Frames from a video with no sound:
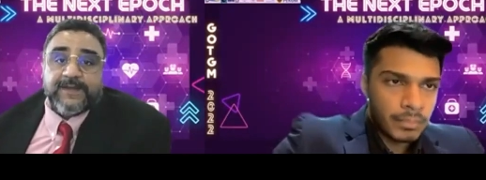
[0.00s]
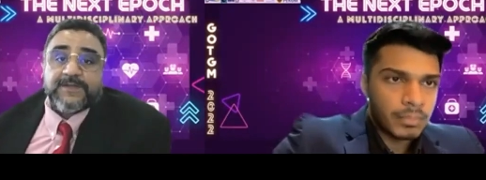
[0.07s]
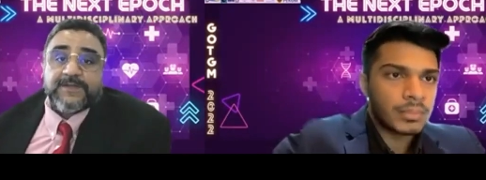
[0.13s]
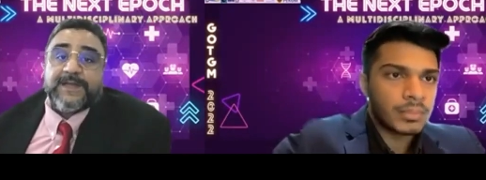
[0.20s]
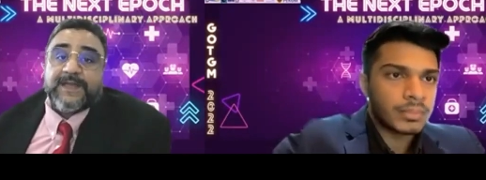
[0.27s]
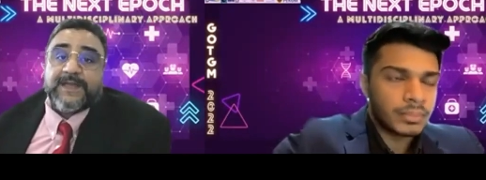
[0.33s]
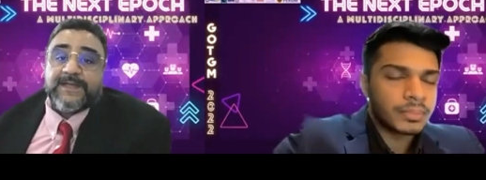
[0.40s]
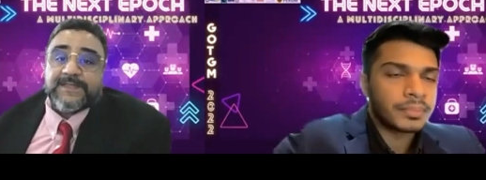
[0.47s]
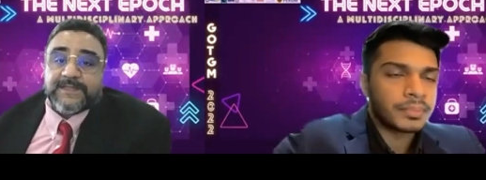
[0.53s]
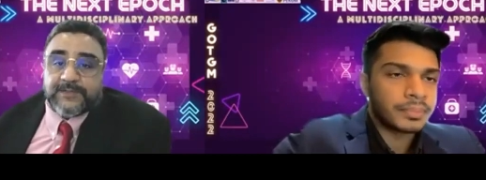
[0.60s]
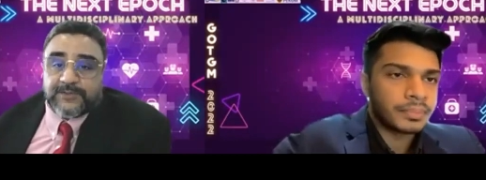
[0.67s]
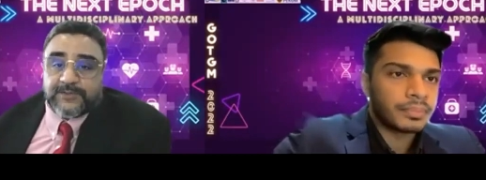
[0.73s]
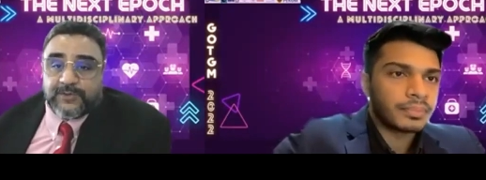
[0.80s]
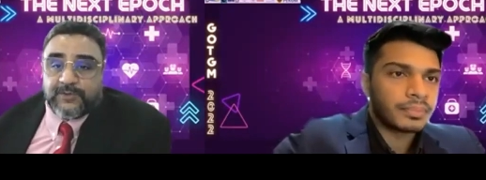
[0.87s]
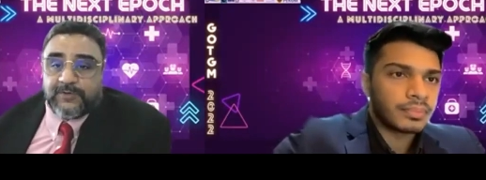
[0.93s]
Speaker 1: So there
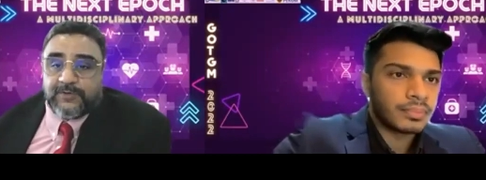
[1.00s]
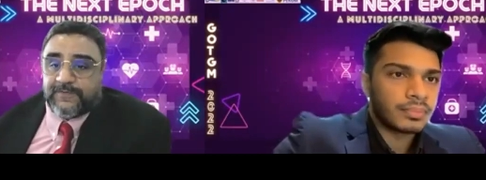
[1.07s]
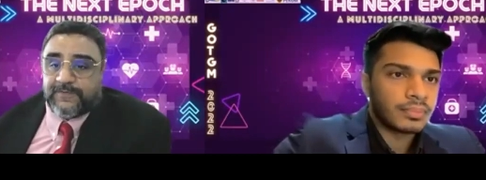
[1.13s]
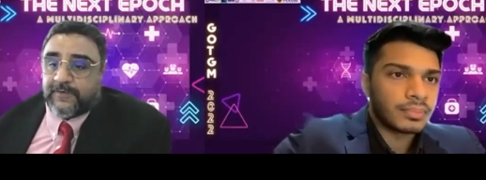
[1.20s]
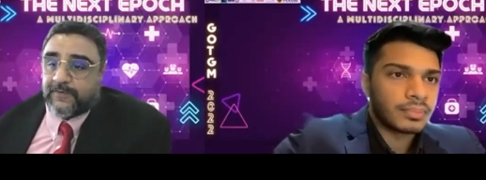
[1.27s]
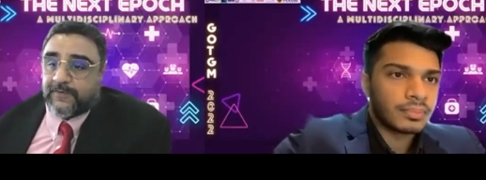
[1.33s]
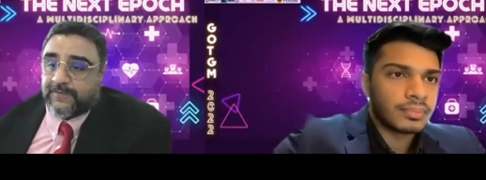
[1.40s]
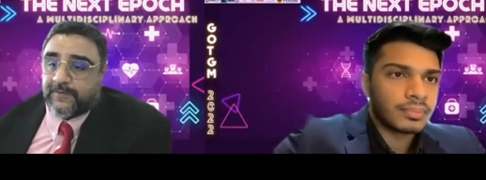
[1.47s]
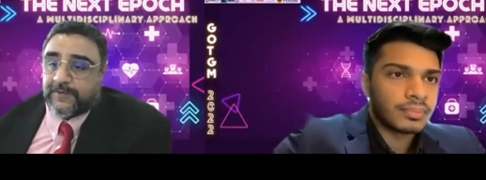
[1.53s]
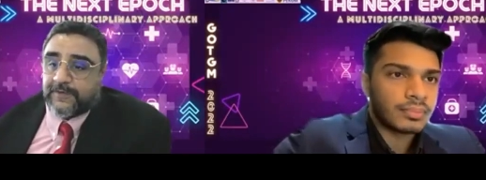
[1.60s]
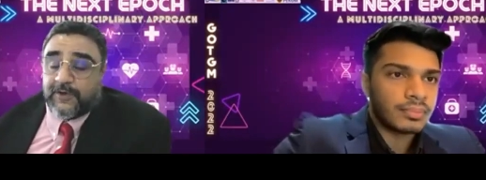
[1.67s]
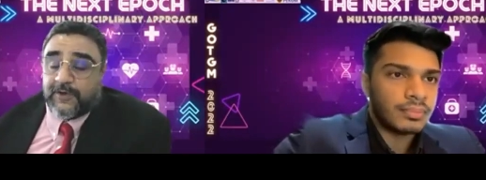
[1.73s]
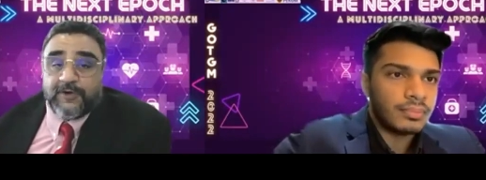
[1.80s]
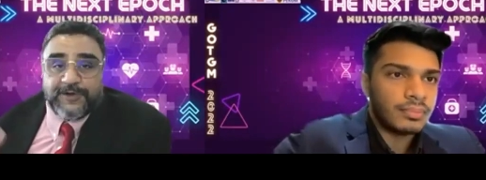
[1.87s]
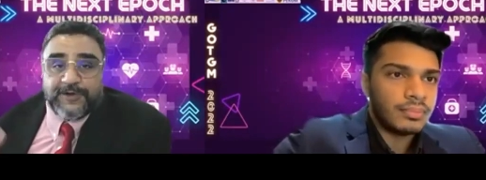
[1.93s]
is a rule for,
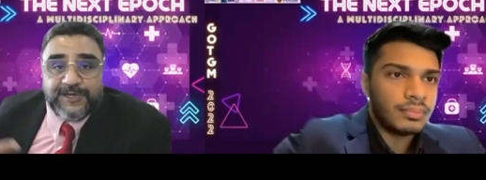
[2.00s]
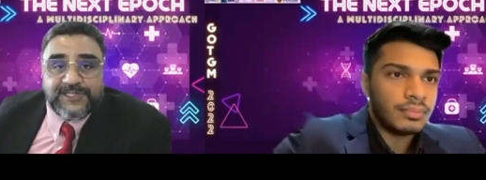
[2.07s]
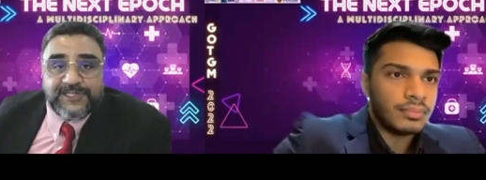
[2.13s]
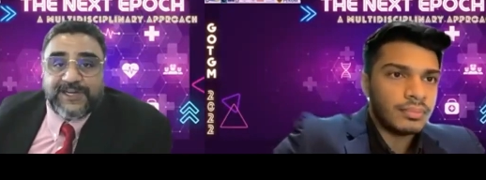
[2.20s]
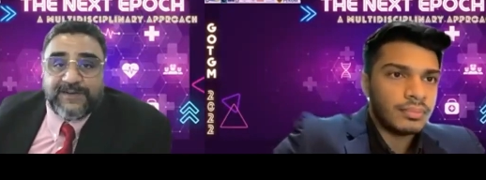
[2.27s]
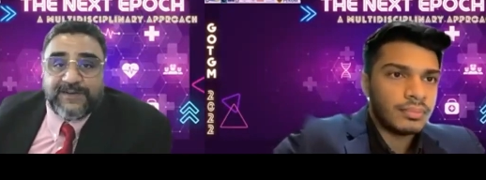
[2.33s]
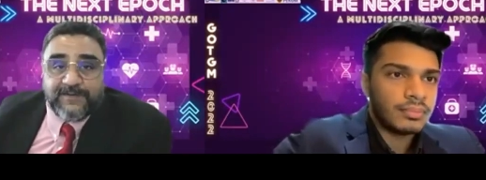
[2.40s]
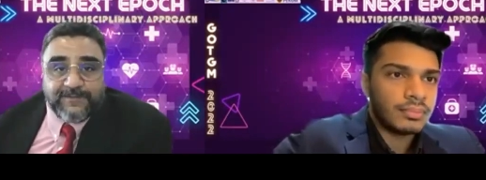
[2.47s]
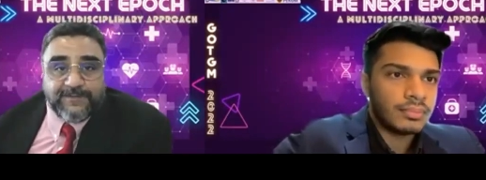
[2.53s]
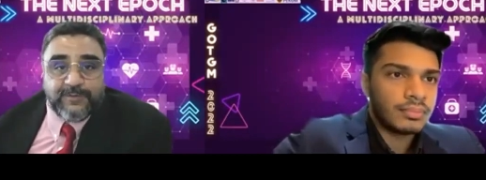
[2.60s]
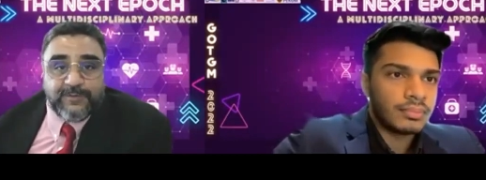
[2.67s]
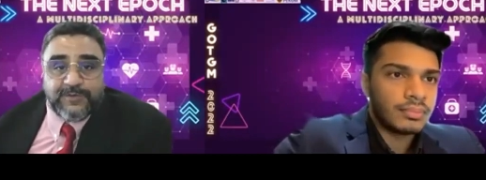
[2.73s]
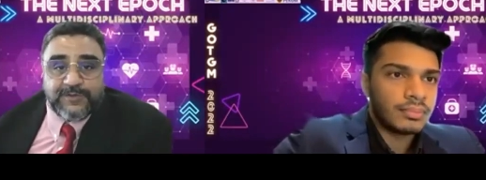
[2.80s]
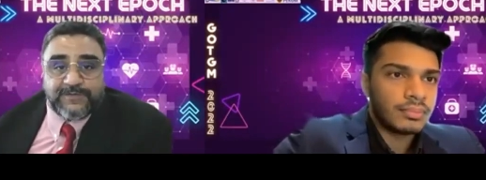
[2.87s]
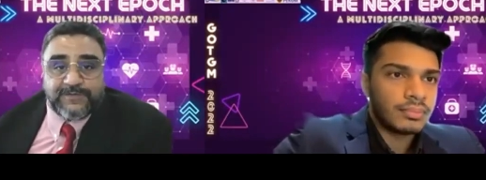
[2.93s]
for the orange kind
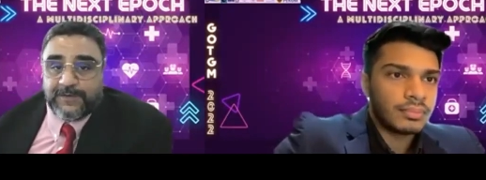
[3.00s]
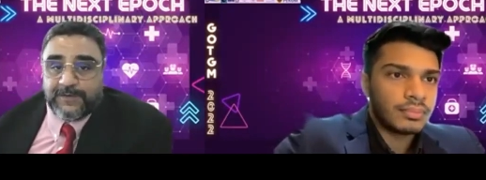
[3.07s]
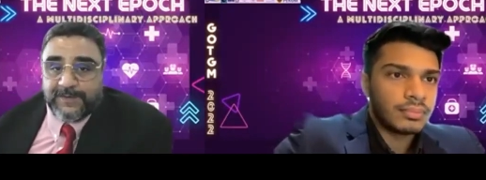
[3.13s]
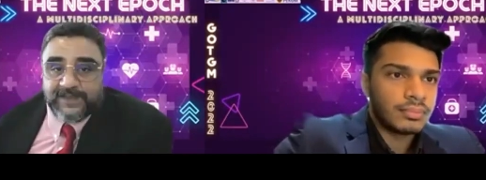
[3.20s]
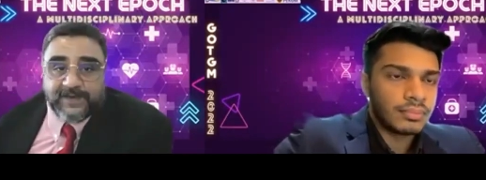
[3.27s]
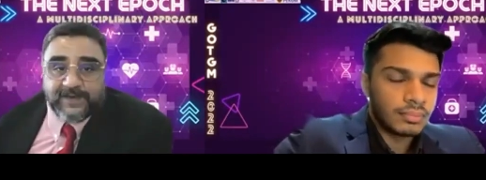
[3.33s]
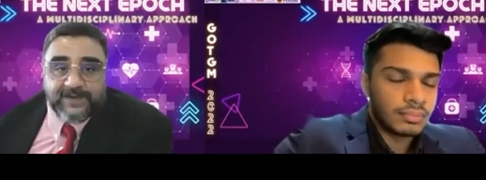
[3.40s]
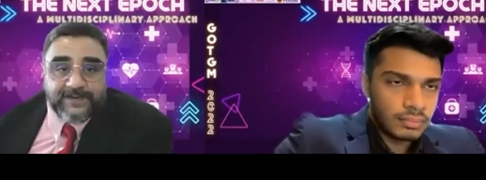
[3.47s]
of foods for your beta